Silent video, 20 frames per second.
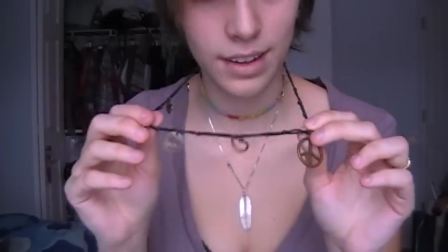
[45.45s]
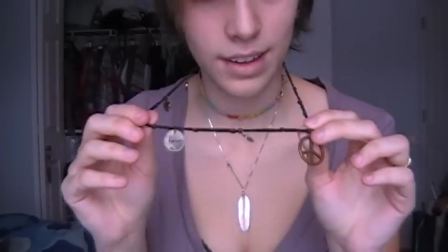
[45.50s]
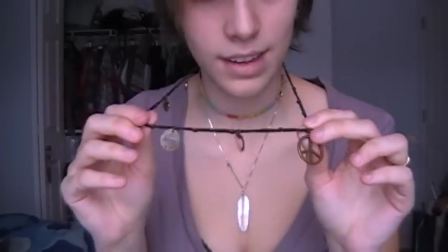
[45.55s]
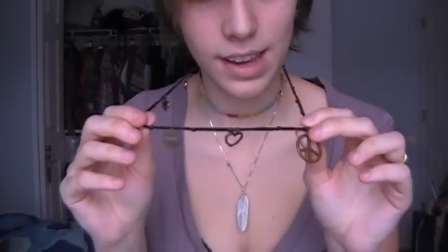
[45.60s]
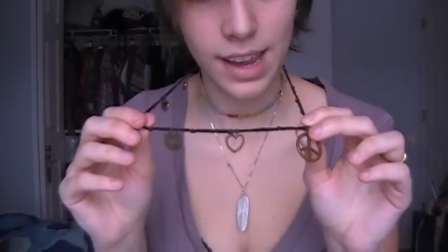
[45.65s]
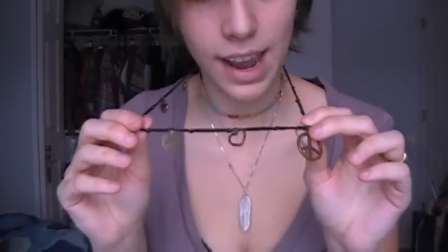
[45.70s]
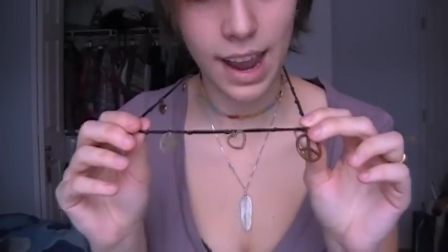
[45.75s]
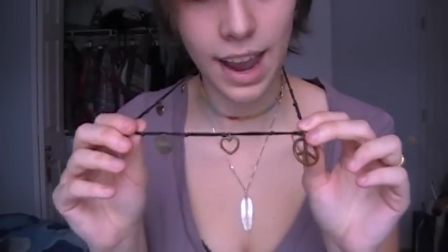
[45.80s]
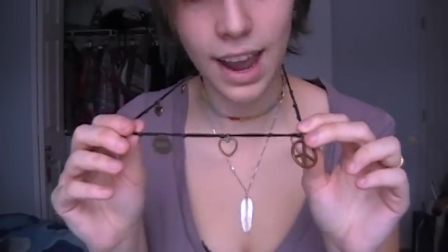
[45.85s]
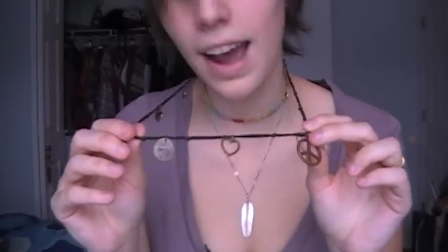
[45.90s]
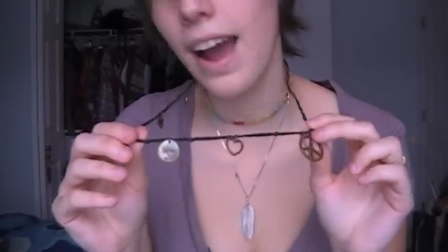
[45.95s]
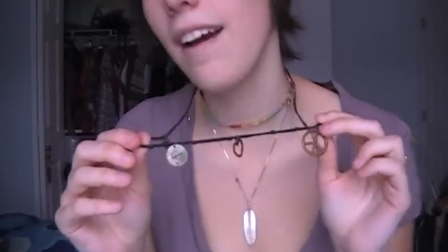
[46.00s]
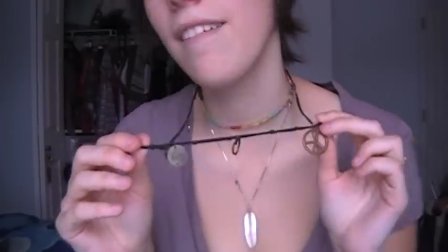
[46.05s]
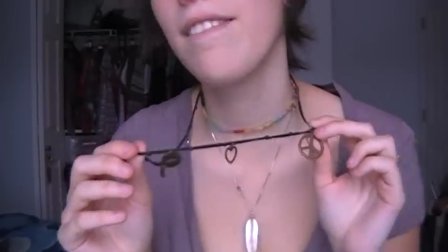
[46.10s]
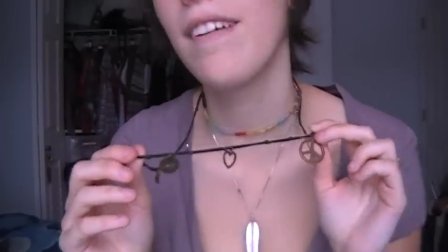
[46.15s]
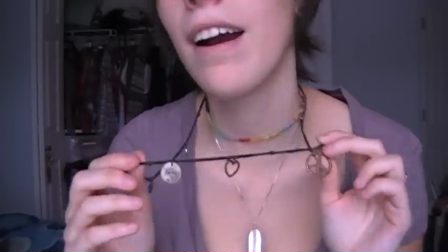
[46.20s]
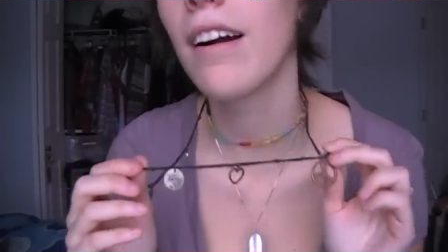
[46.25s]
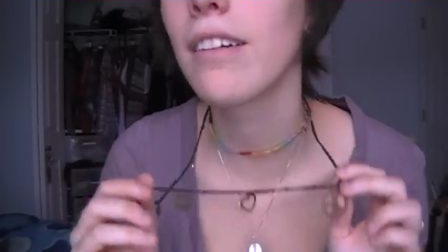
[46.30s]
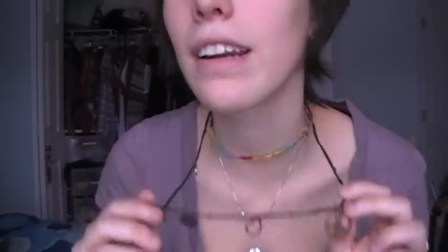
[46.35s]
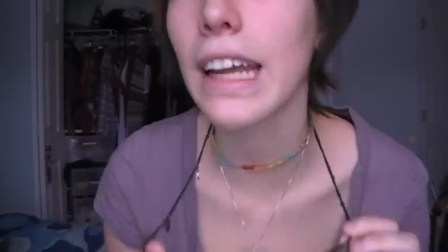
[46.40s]
Yeah, I
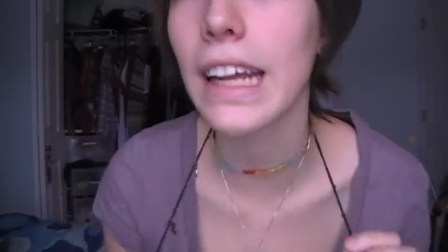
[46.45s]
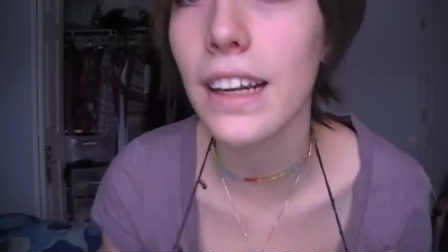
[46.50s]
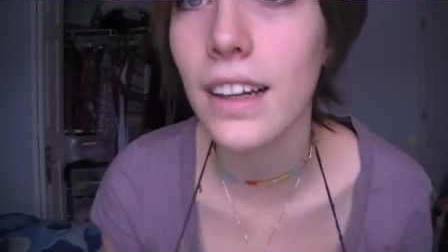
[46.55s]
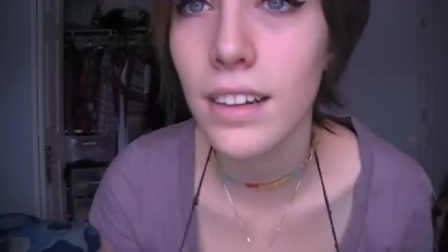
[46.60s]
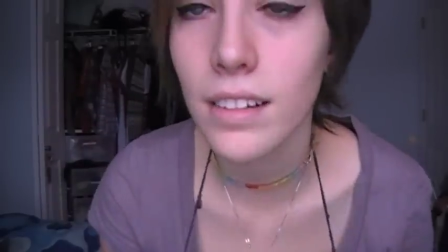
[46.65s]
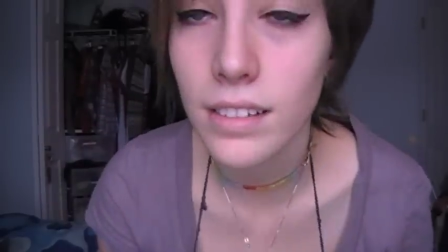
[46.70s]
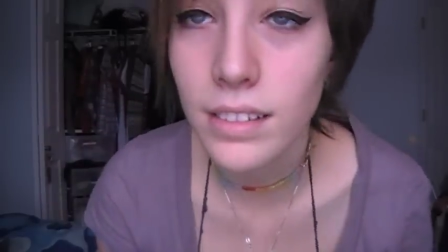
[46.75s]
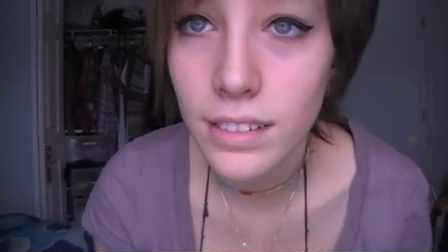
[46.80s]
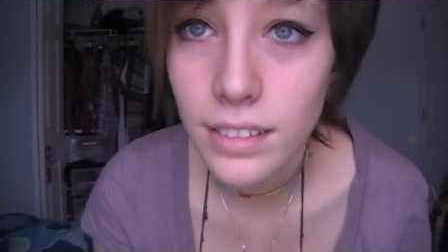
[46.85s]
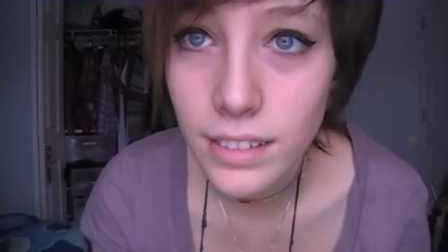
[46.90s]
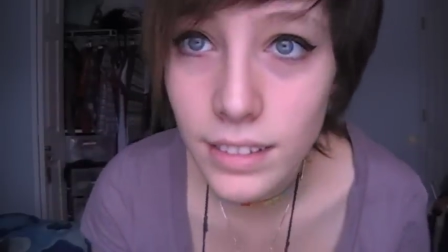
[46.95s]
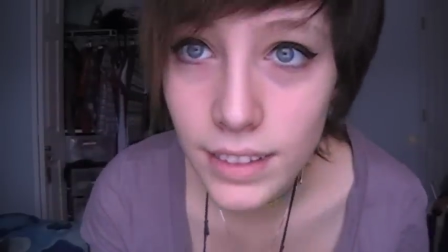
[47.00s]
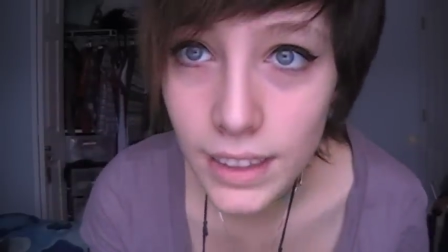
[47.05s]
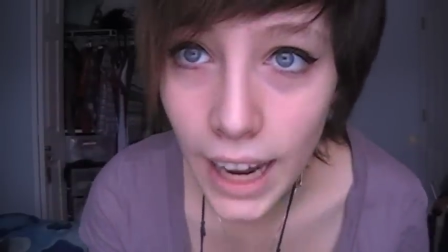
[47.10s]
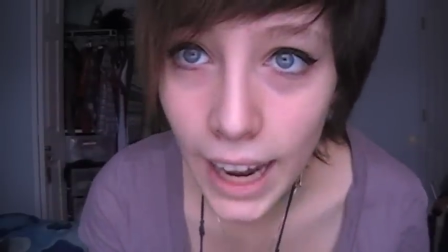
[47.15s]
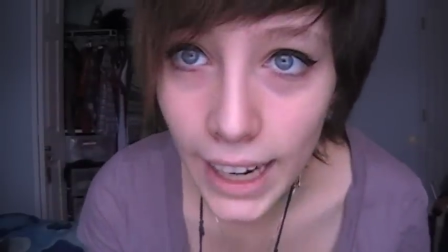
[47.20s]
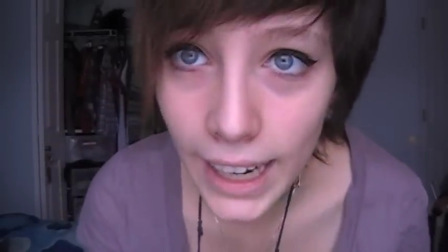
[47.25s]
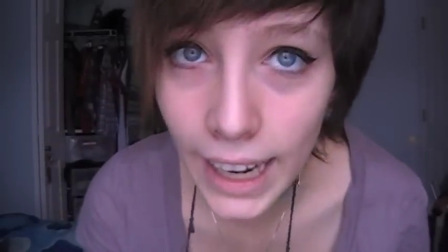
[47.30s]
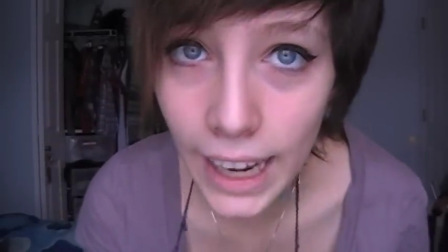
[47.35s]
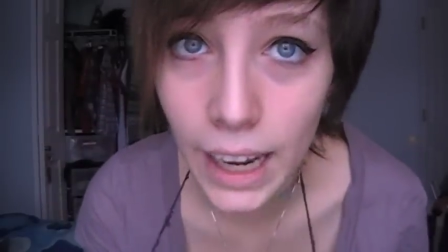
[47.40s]
found it
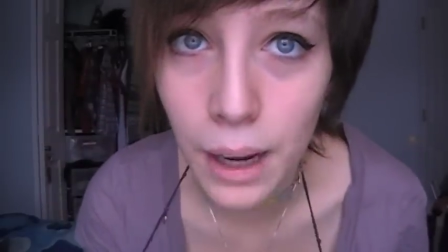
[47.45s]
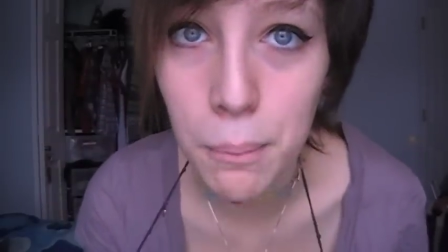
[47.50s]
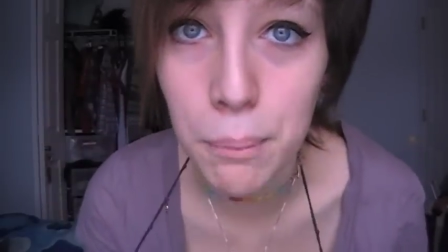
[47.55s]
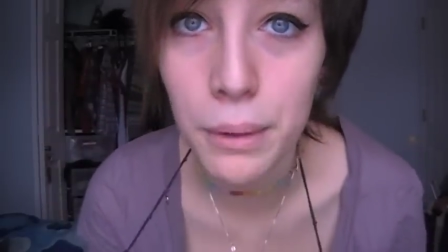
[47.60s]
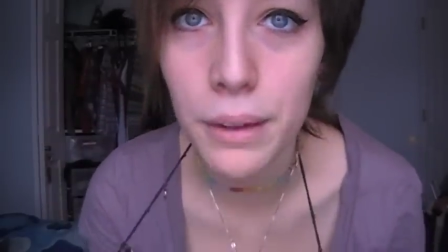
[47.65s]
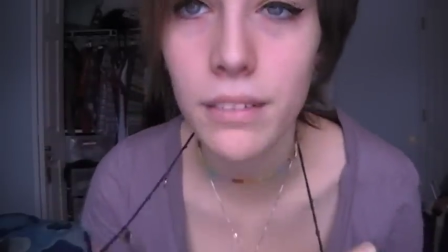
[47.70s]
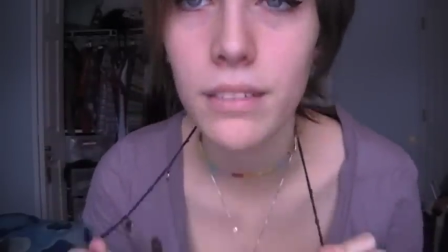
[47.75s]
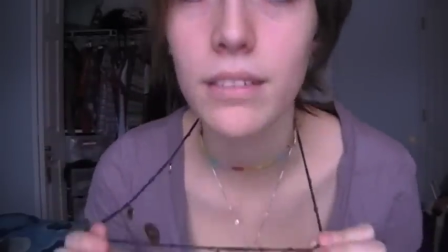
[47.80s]
at camp.